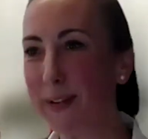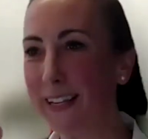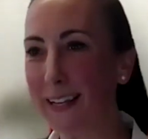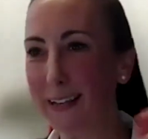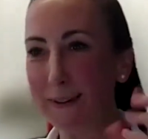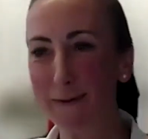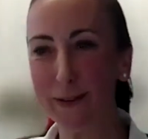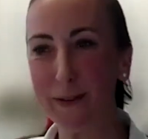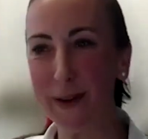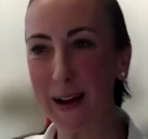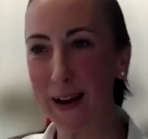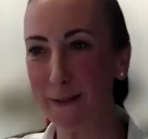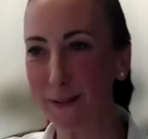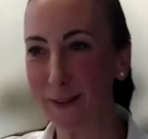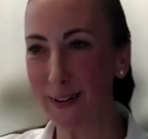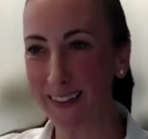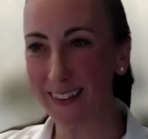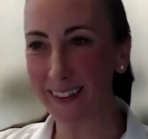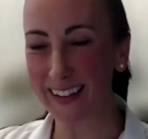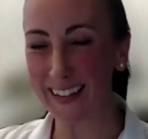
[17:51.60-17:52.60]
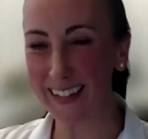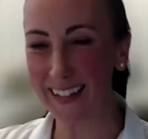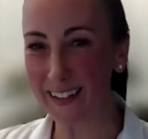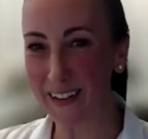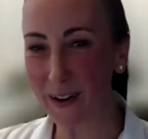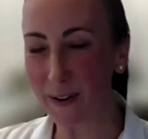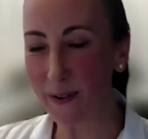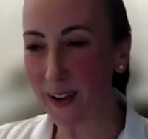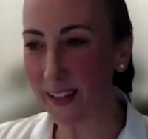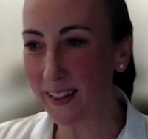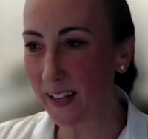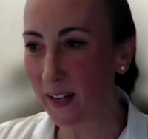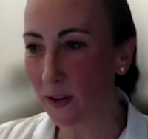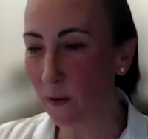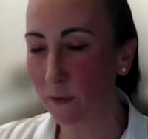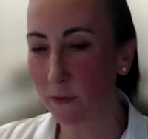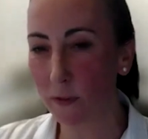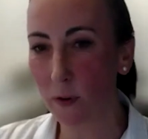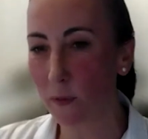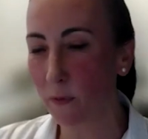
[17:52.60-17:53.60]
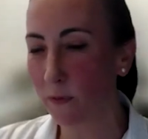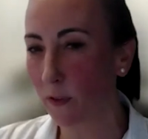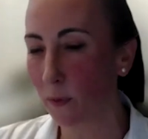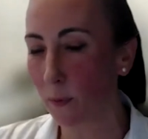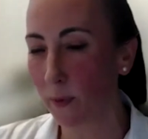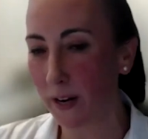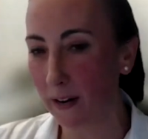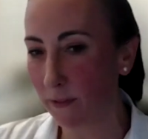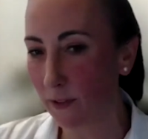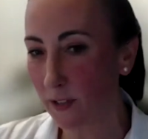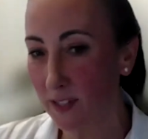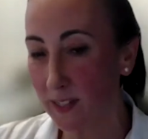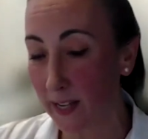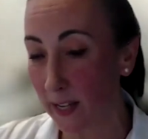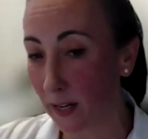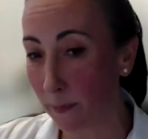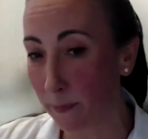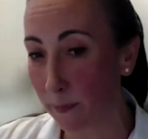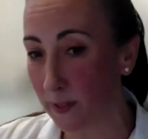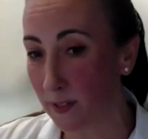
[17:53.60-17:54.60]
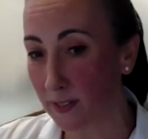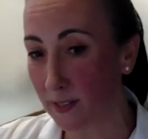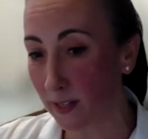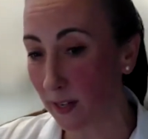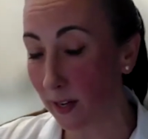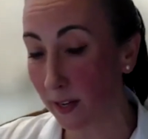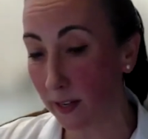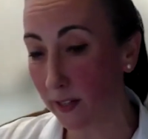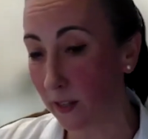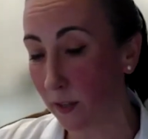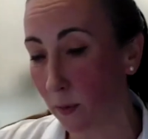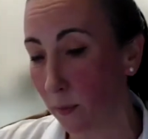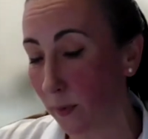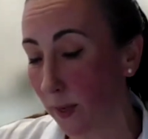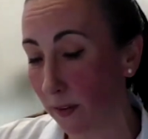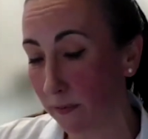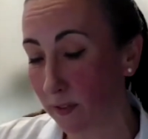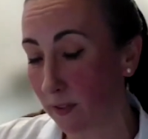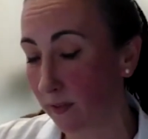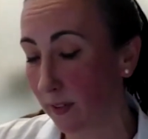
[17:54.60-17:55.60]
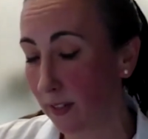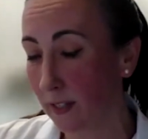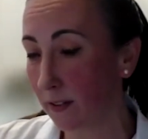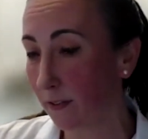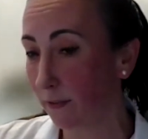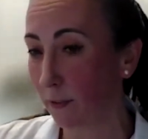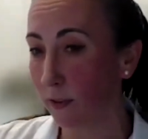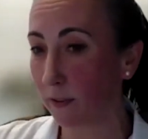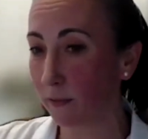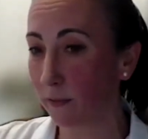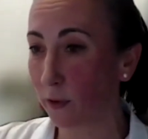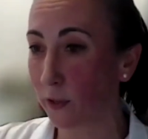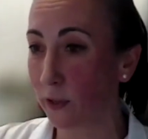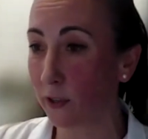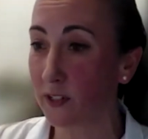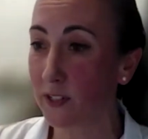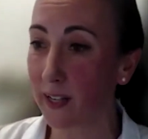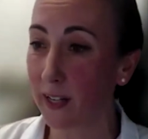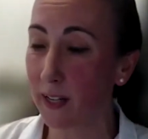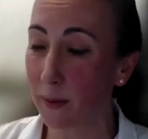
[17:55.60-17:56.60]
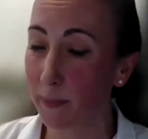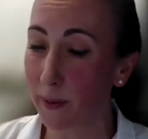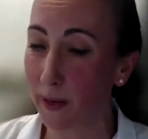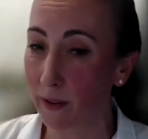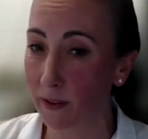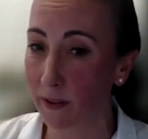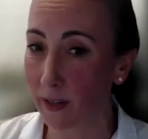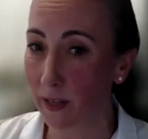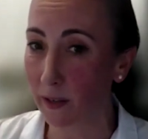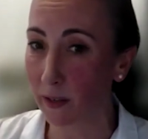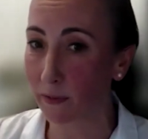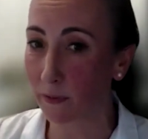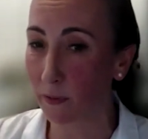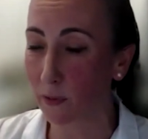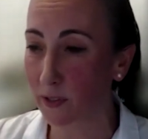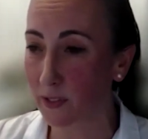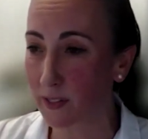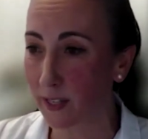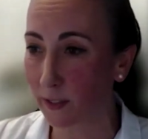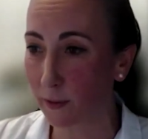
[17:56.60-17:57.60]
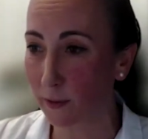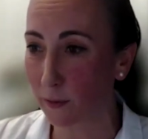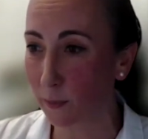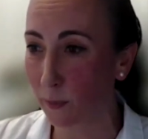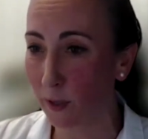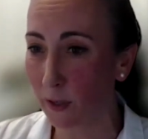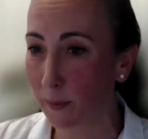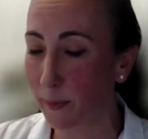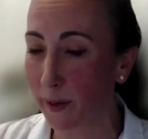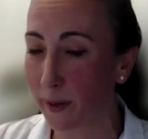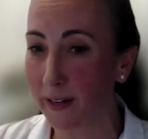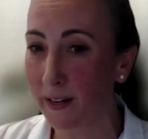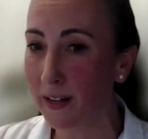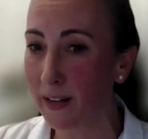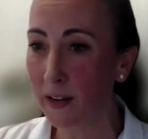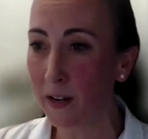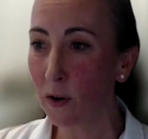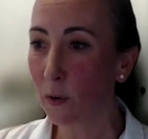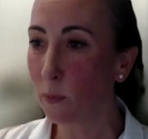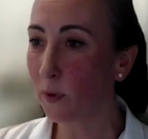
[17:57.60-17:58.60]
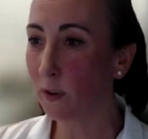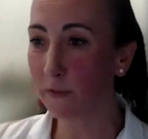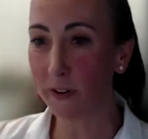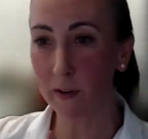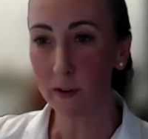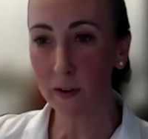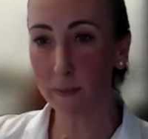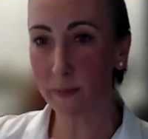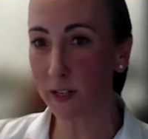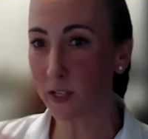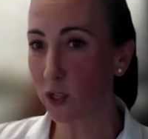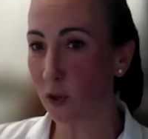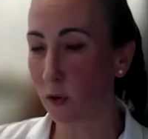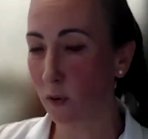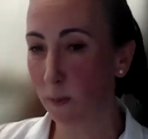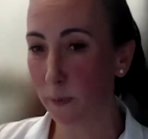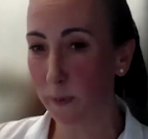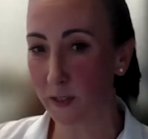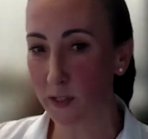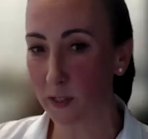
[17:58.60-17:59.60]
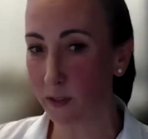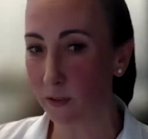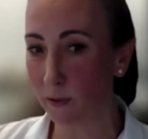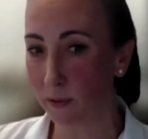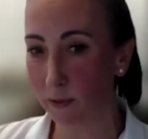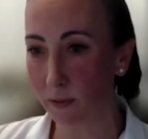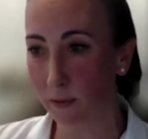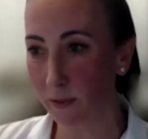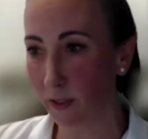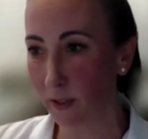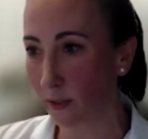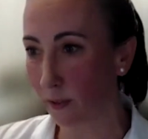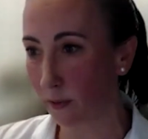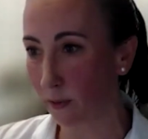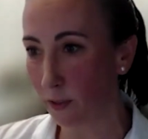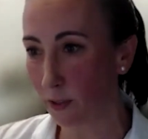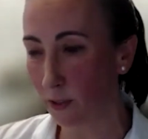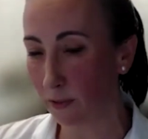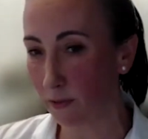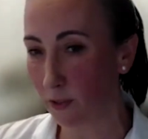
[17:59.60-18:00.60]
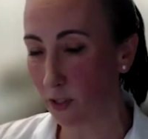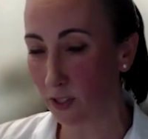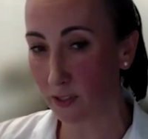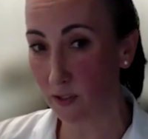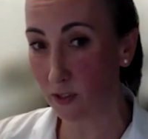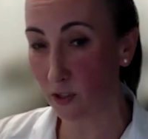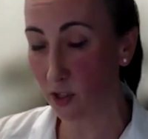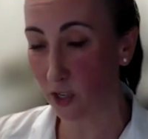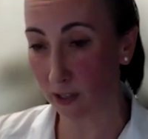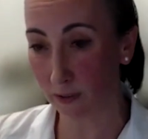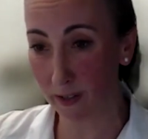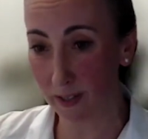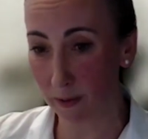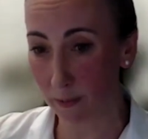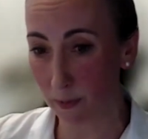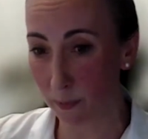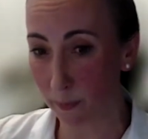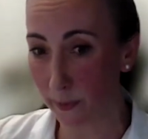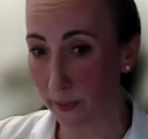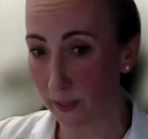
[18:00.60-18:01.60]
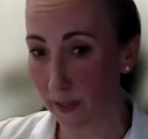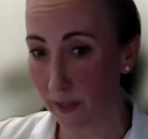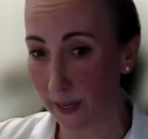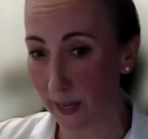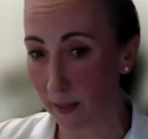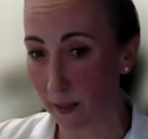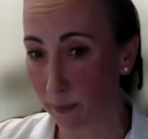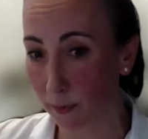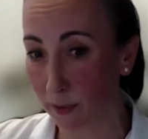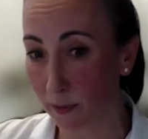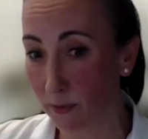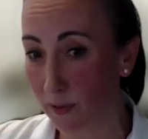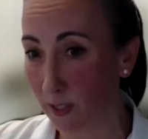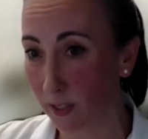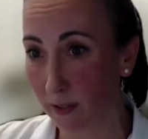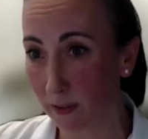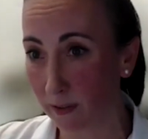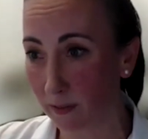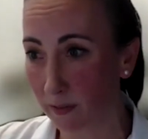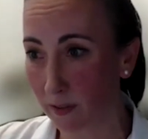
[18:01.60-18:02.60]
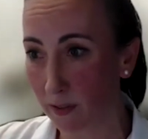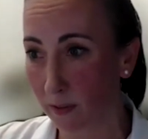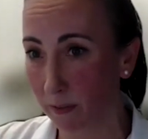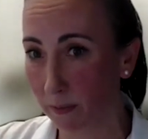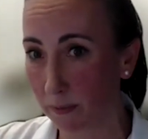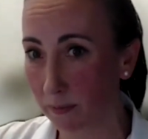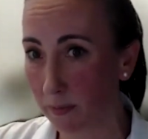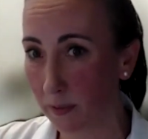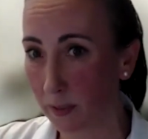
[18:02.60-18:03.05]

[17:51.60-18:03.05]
we give you everything, and then for whatever setup is, we have to think for your setup, how of course that could work. But we're very much open to, to just sharing what we can produce here. So